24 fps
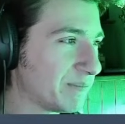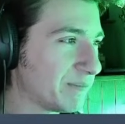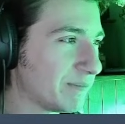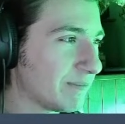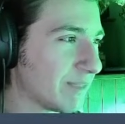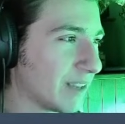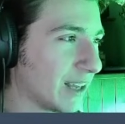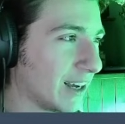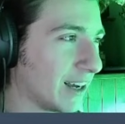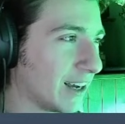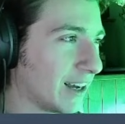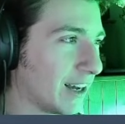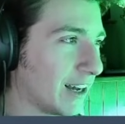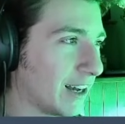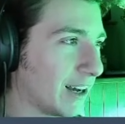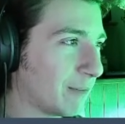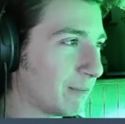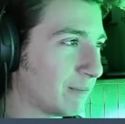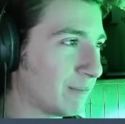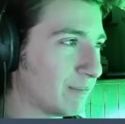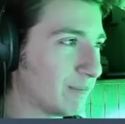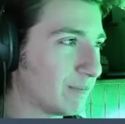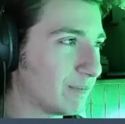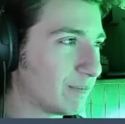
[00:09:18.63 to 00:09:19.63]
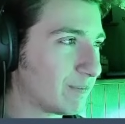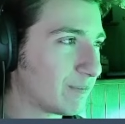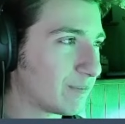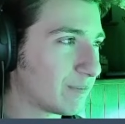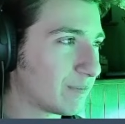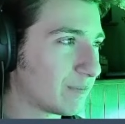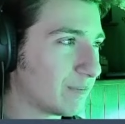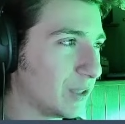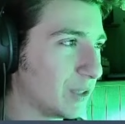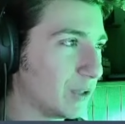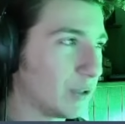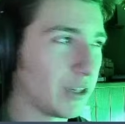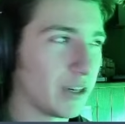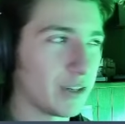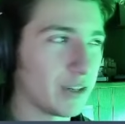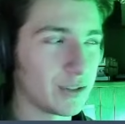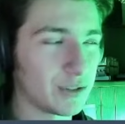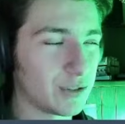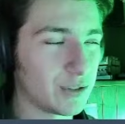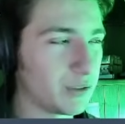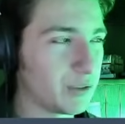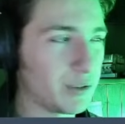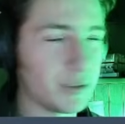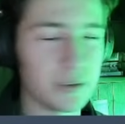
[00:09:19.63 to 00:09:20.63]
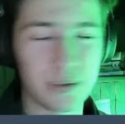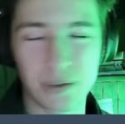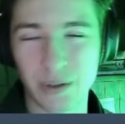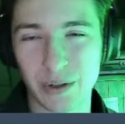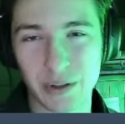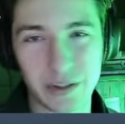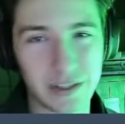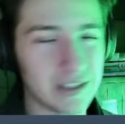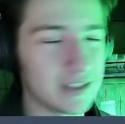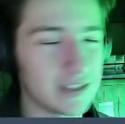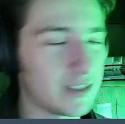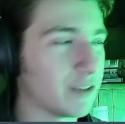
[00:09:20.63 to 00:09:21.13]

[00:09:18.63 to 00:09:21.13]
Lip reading: You can also use all these